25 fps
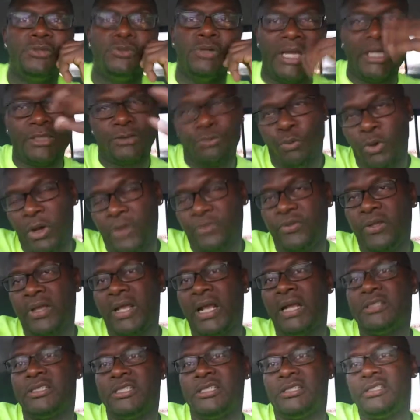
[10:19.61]
That's one thing
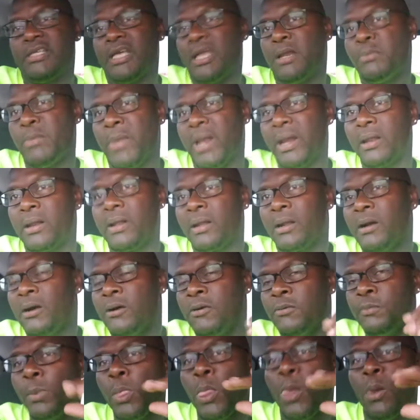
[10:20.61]
I just said a minute
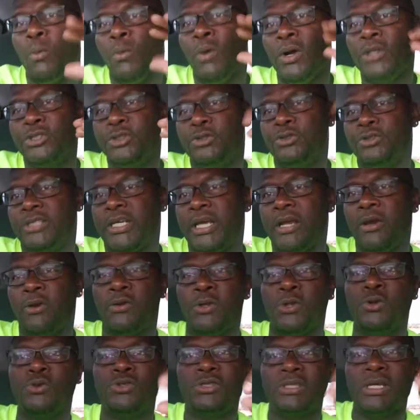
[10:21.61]
ago. Once you say or
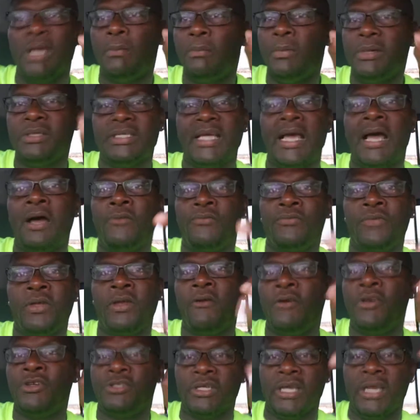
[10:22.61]
do something, it's out
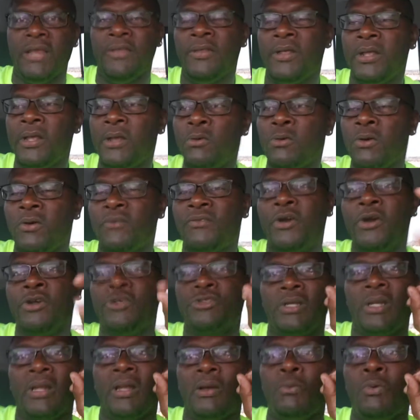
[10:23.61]
there and it's in the
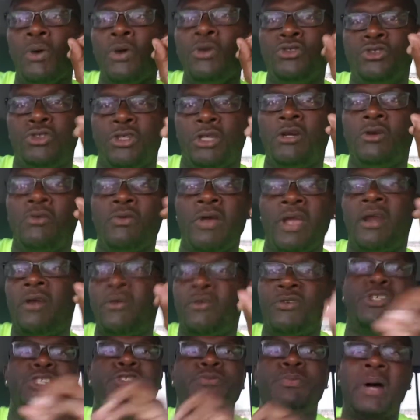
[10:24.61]
universe, and it will generate a
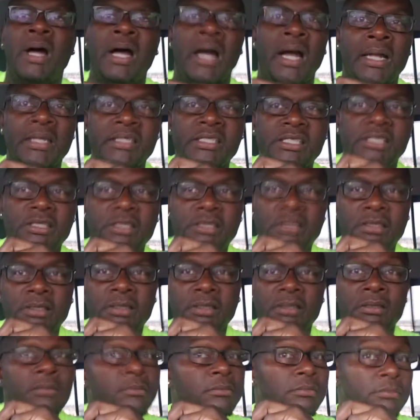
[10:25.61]
response.
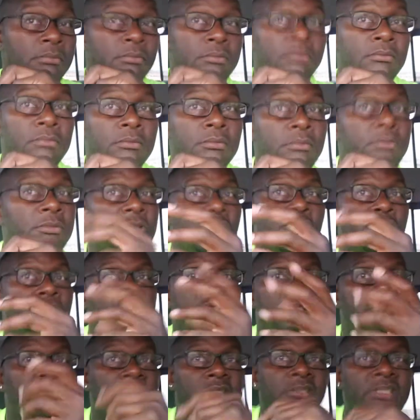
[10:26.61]
So
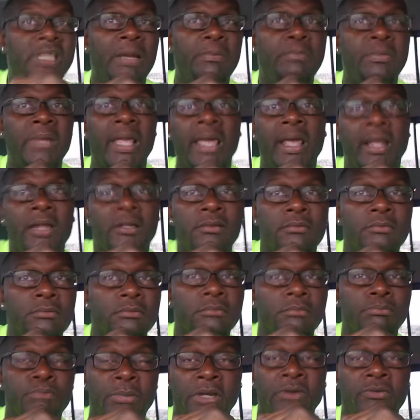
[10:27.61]
just accept
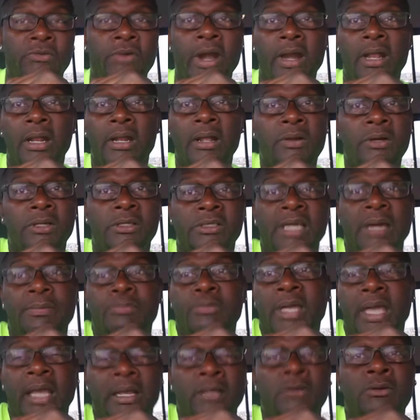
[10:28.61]
that. Be ready to
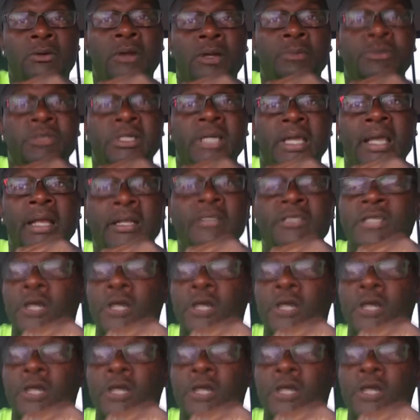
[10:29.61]
accept that. You know what I'm saying?